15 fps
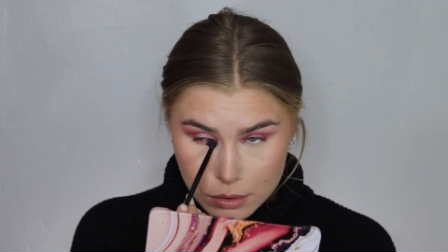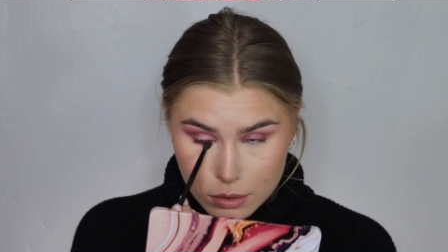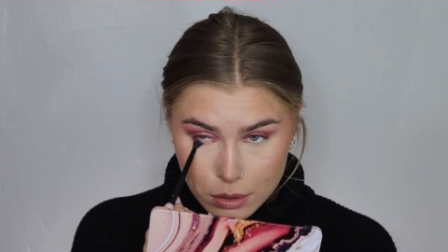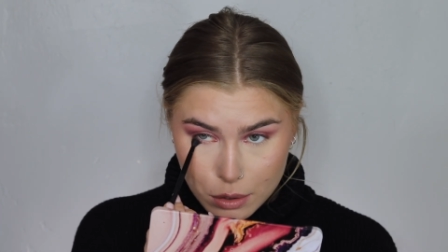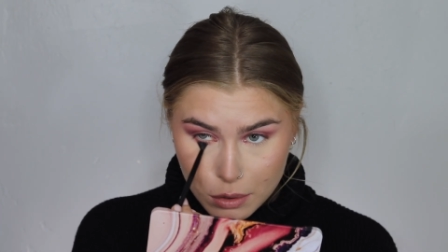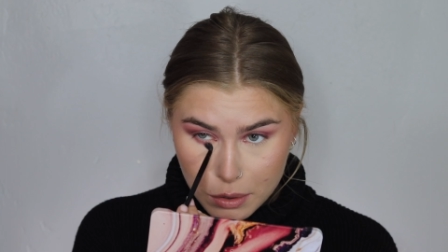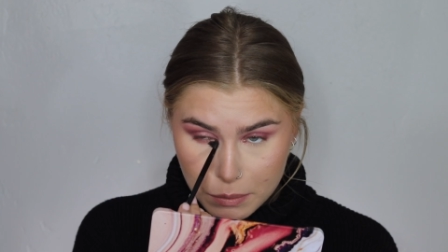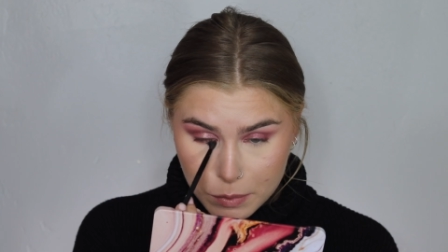
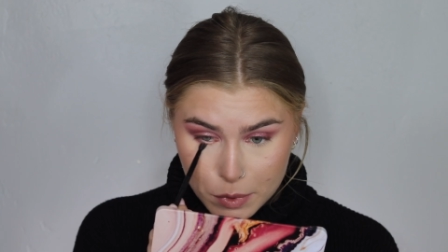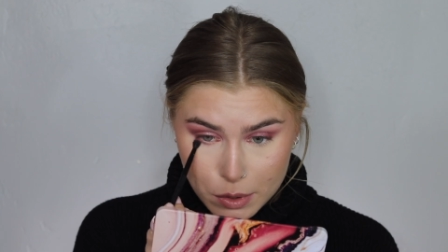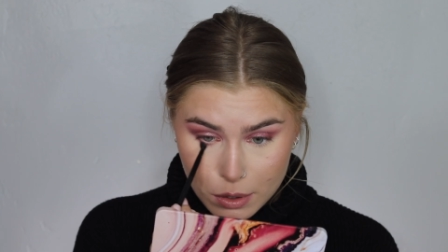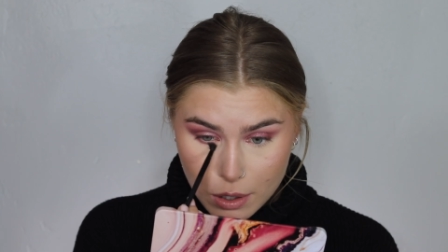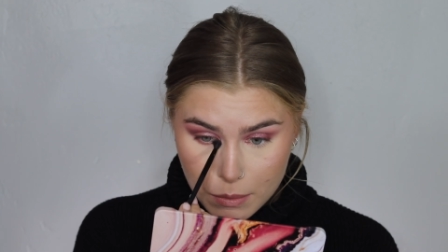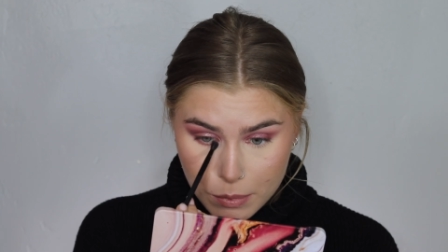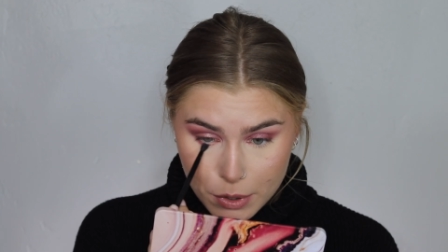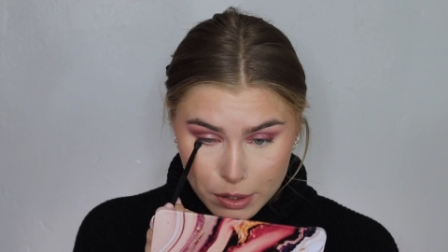So I'm
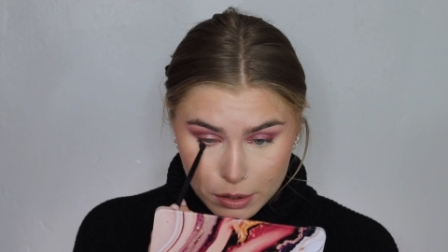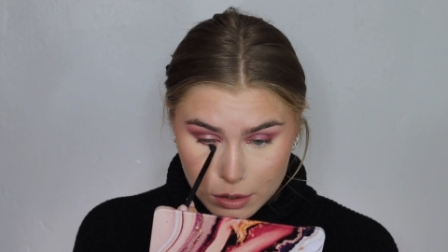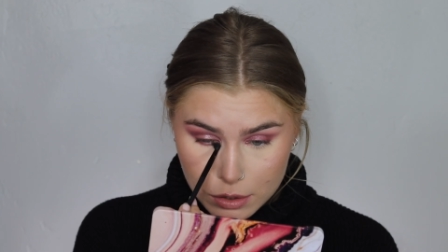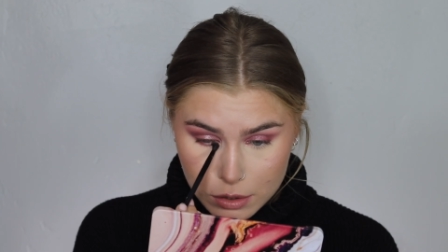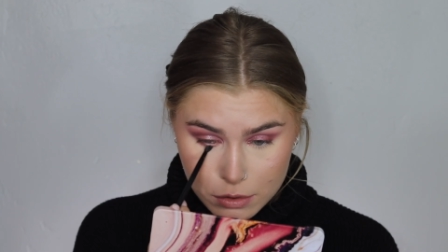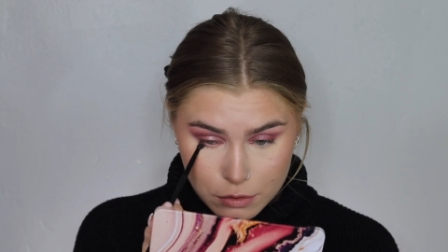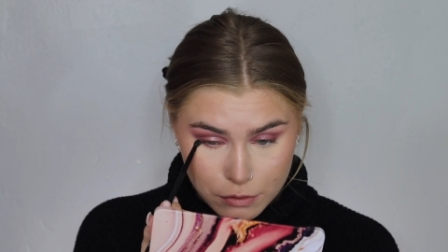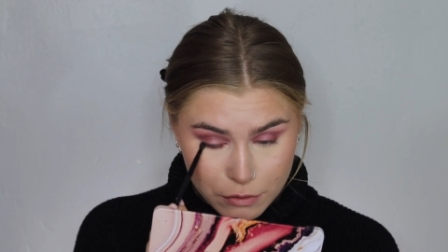gonna bring
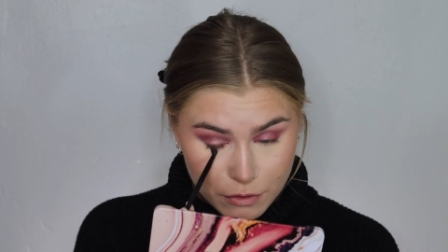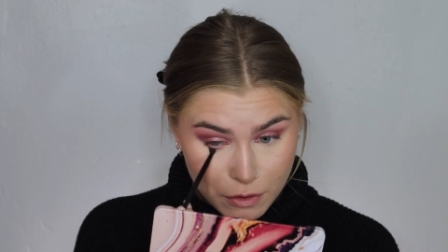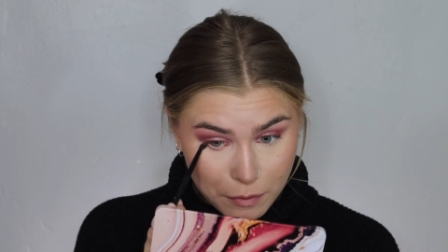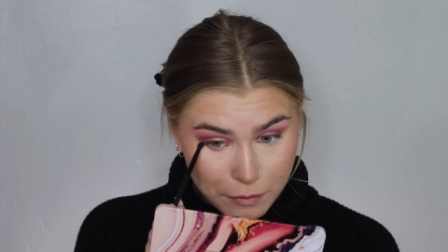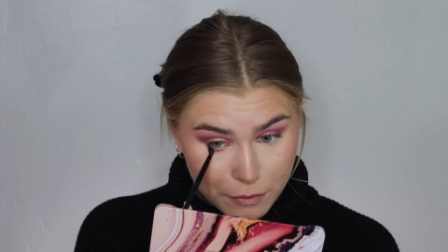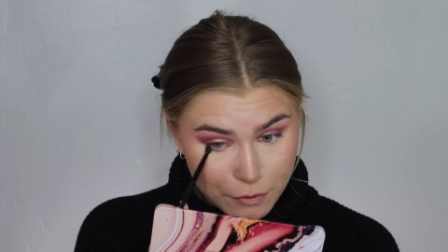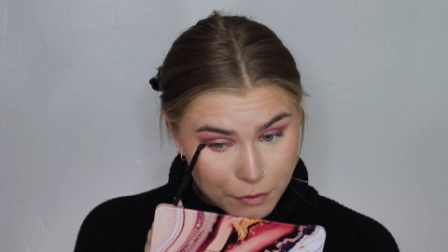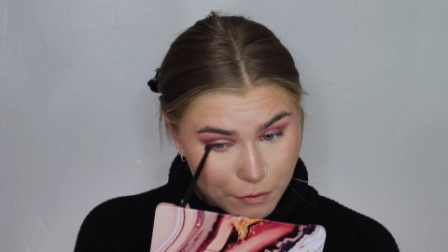this
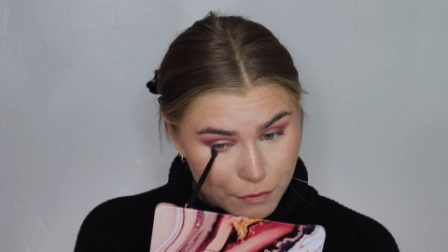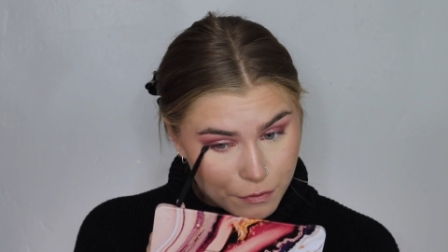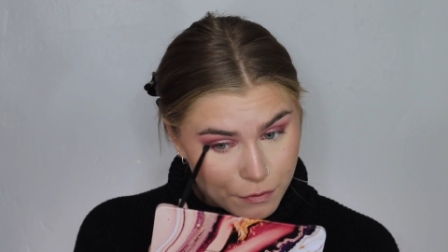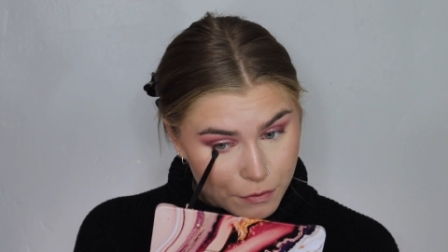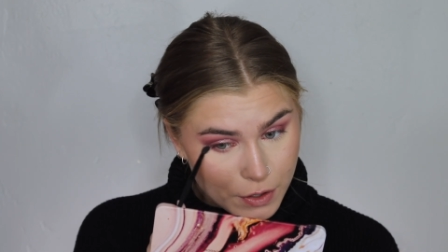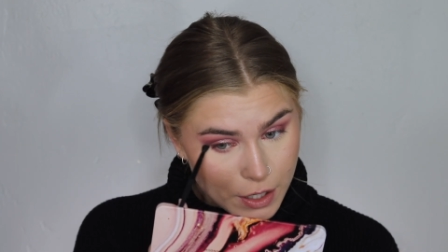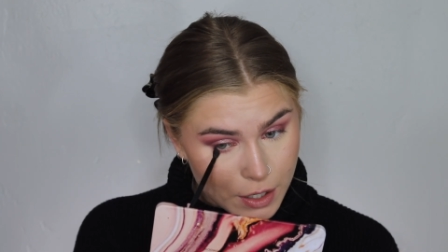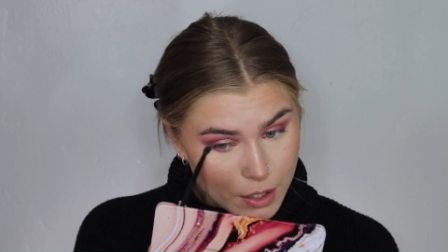
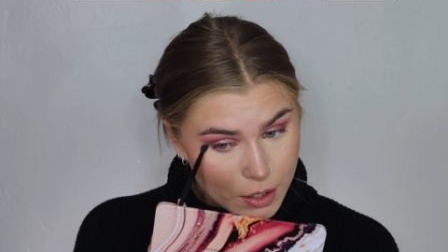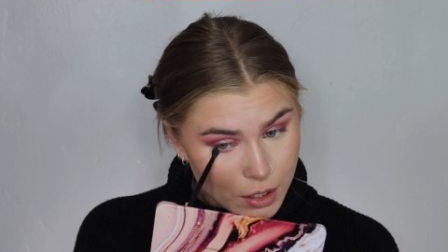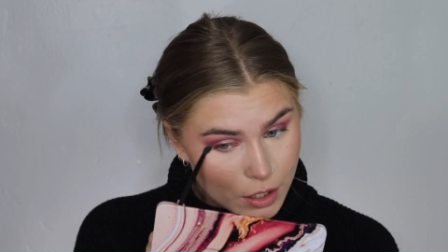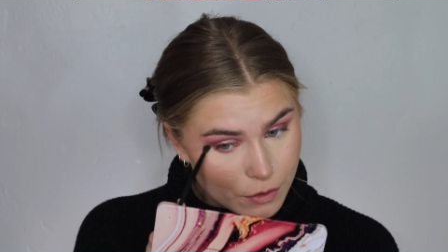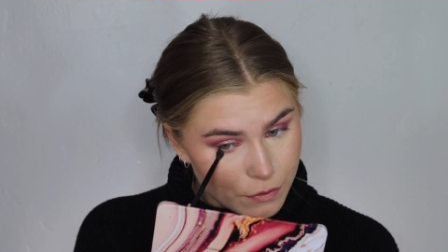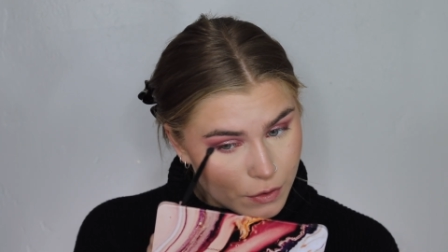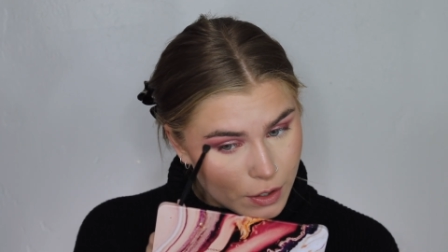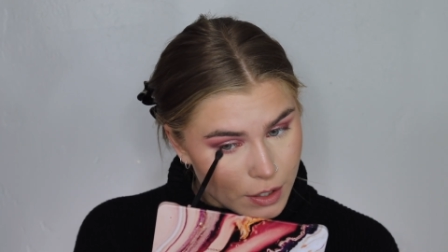fairly
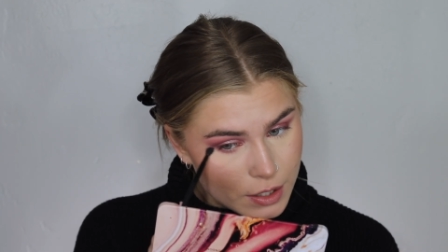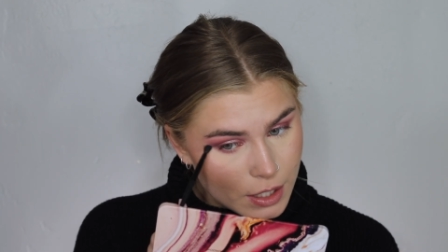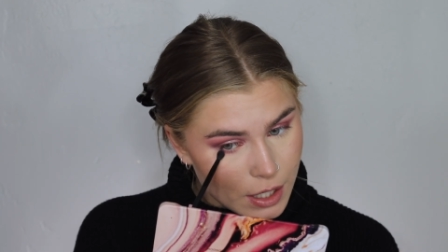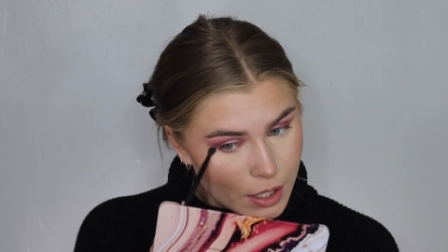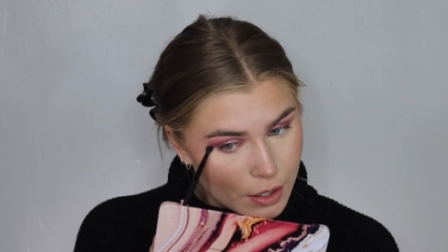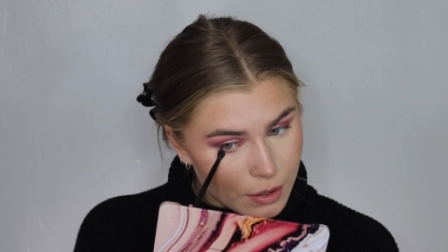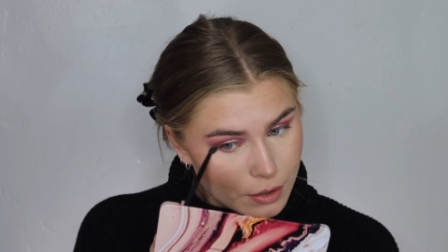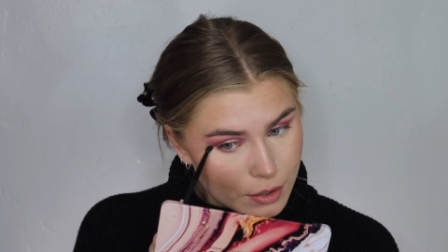far
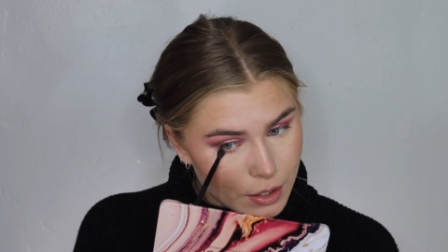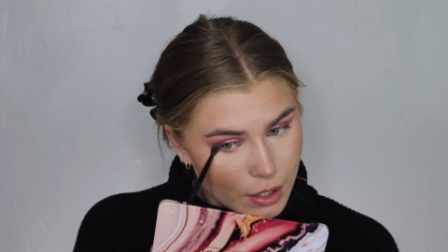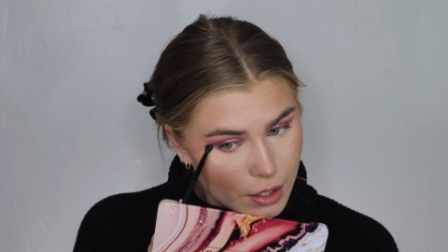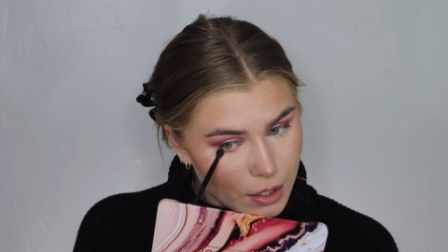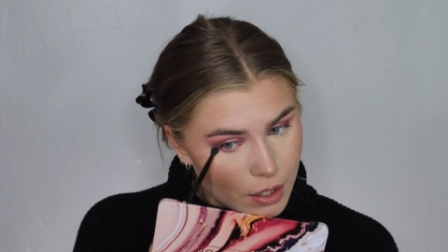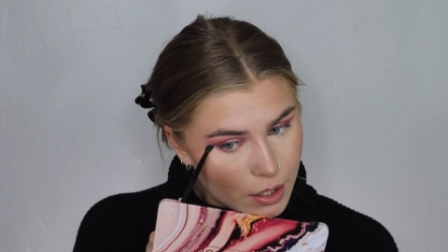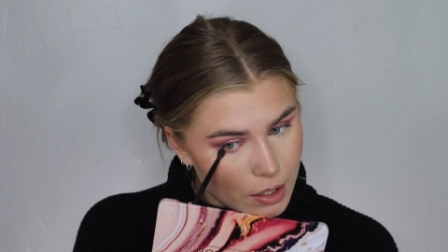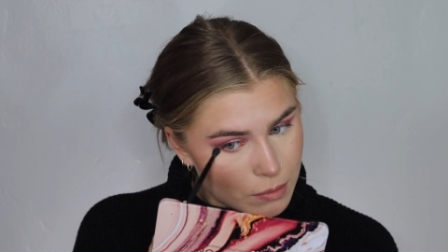down
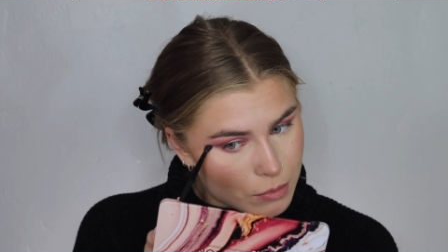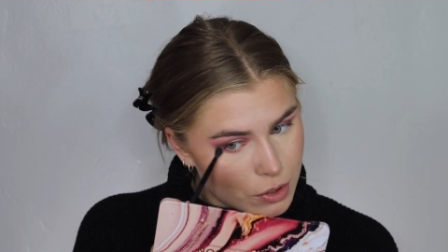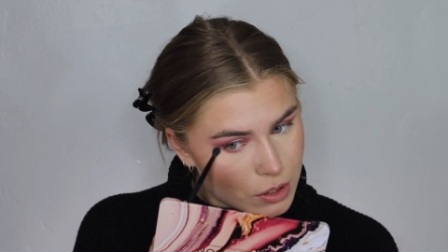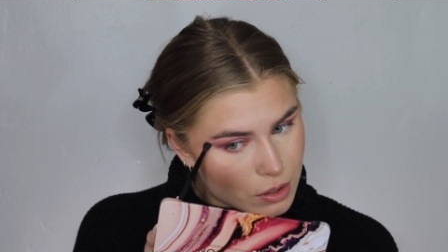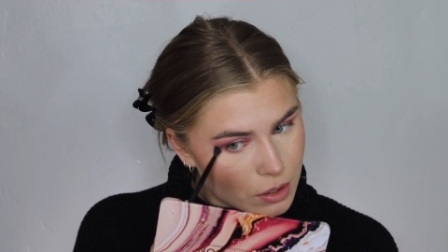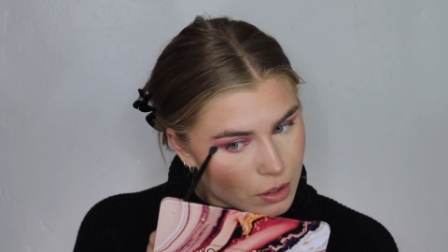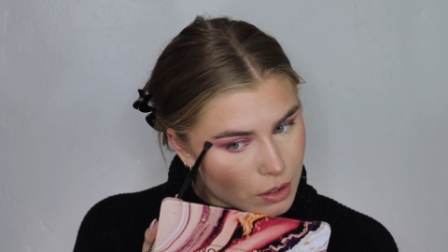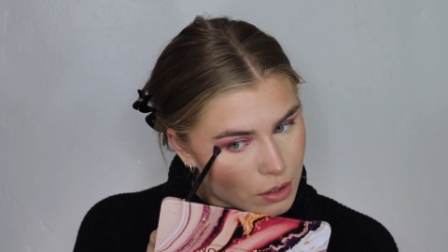and then I'm
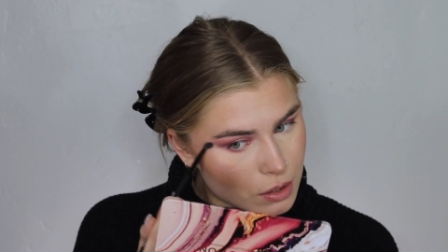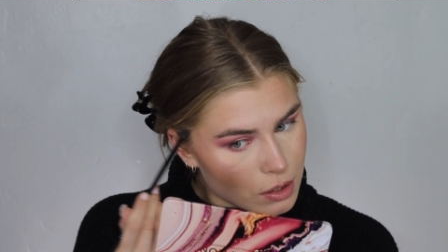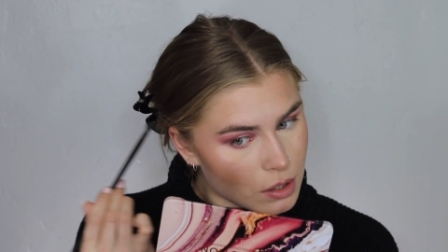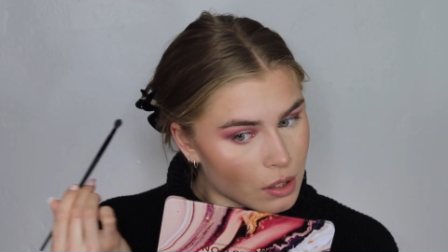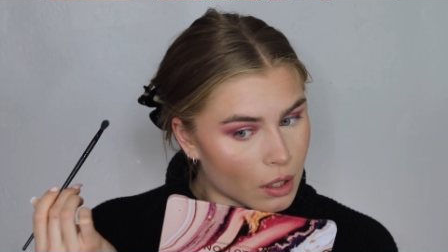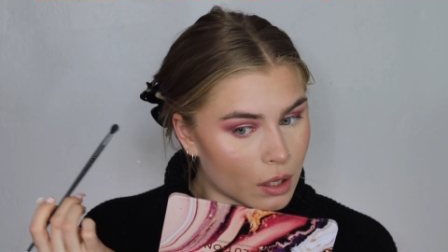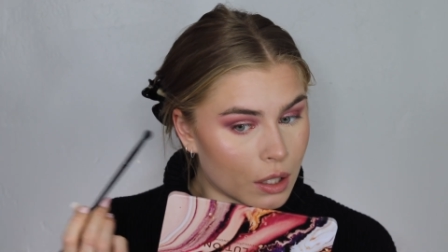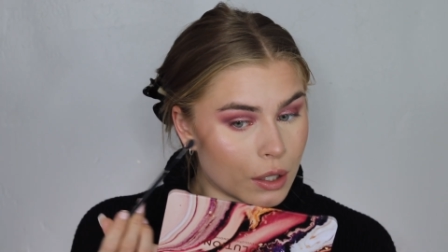just gonna
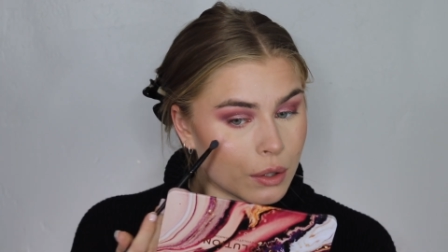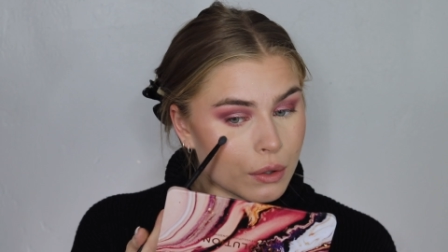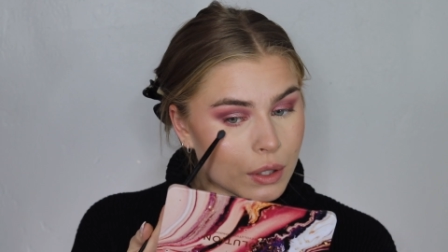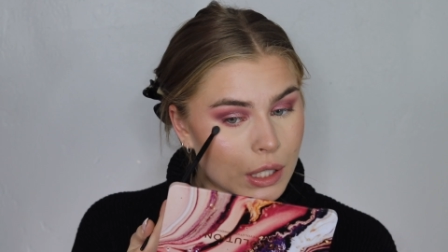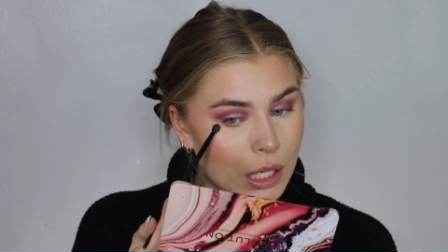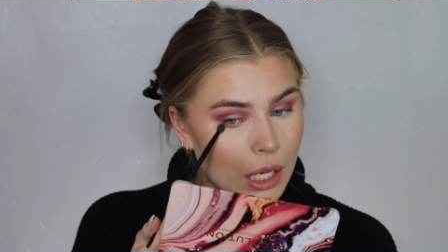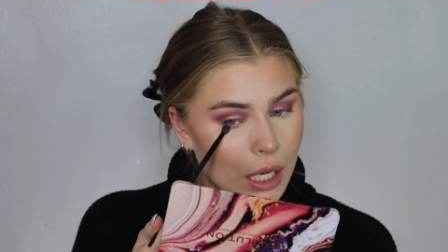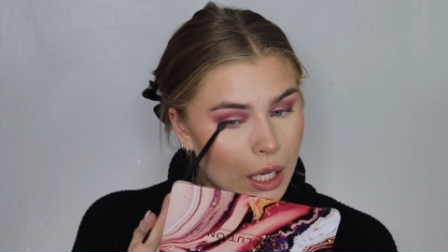
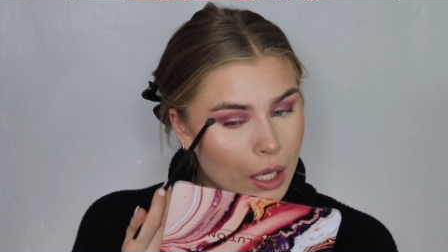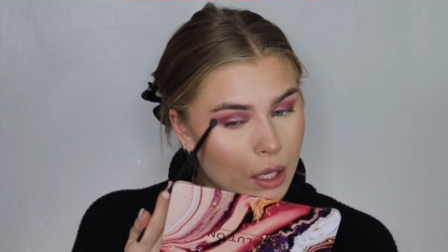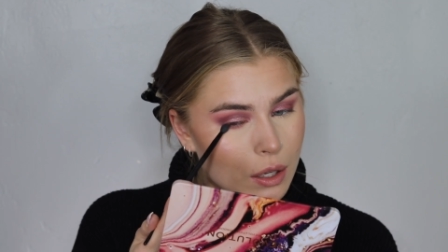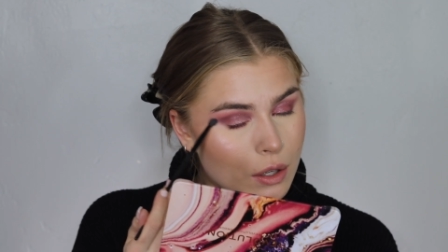slowly